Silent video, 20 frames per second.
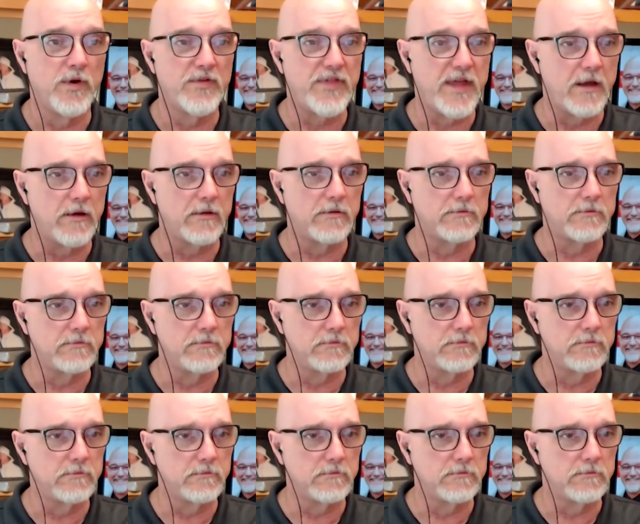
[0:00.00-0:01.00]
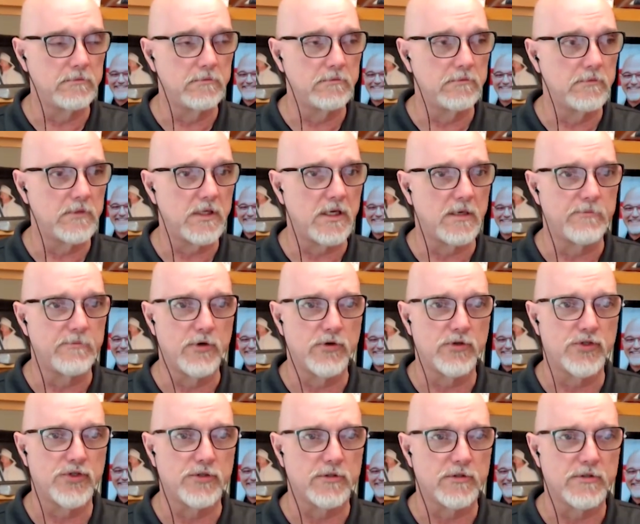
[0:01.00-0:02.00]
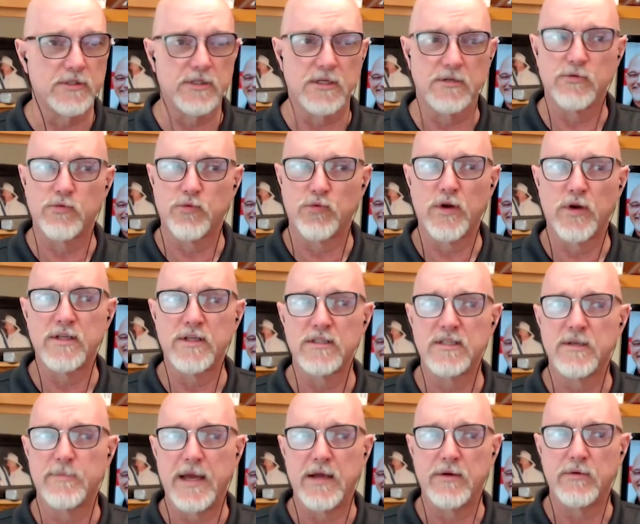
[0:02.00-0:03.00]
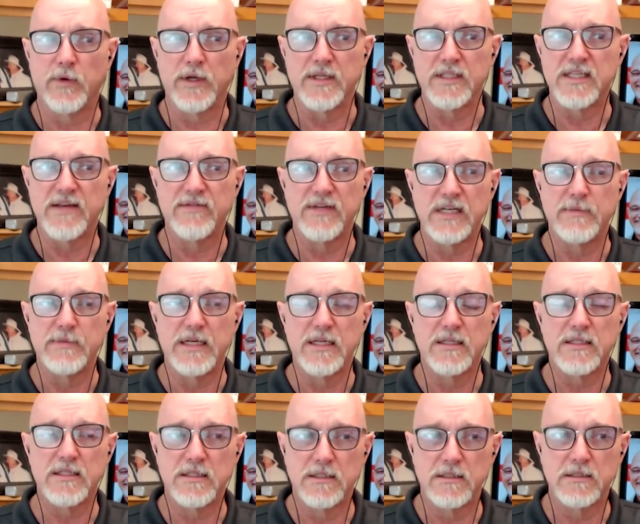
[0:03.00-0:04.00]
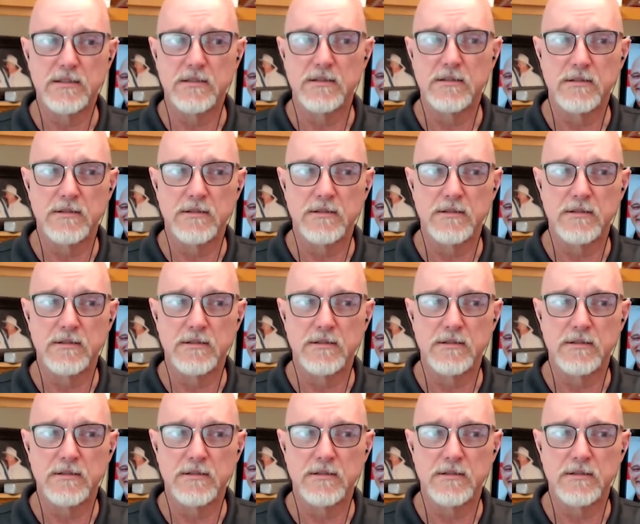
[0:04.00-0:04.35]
without commercials. It runs about, what, 20 minutes?